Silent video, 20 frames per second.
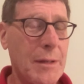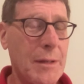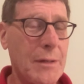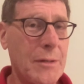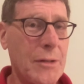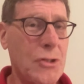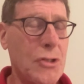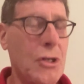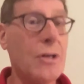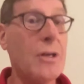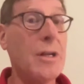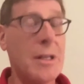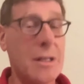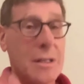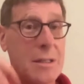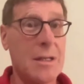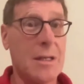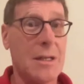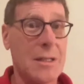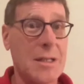The journey is
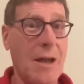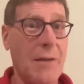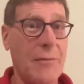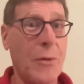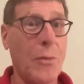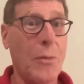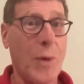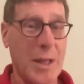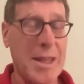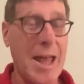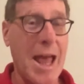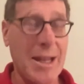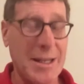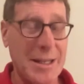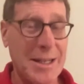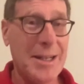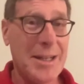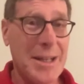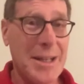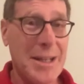to discover what
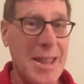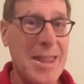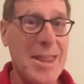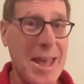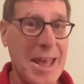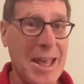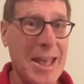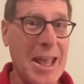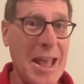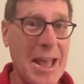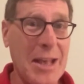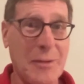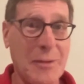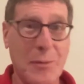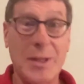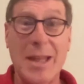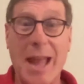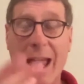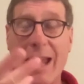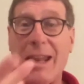that
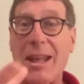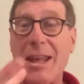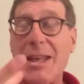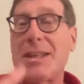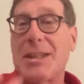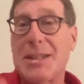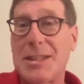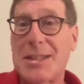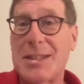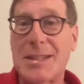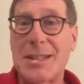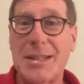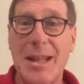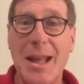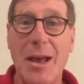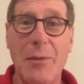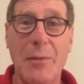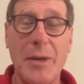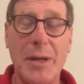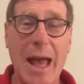is
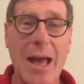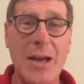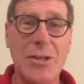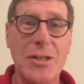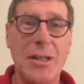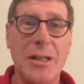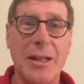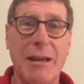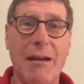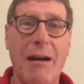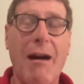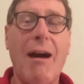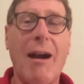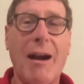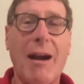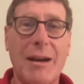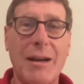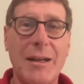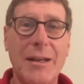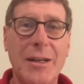that we actually
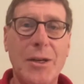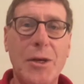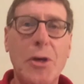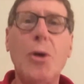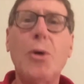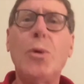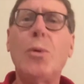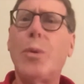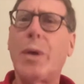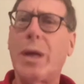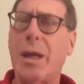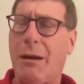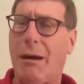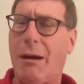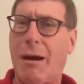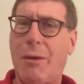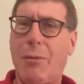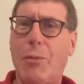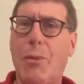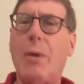are, who we
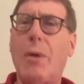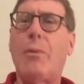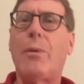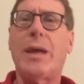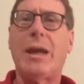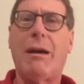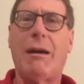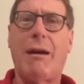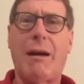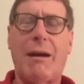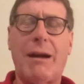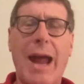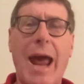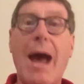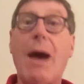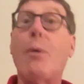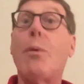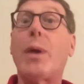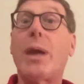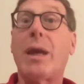are, what we are,
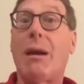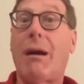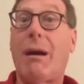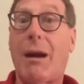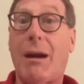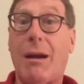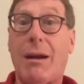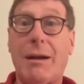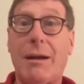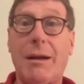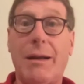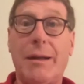how we are.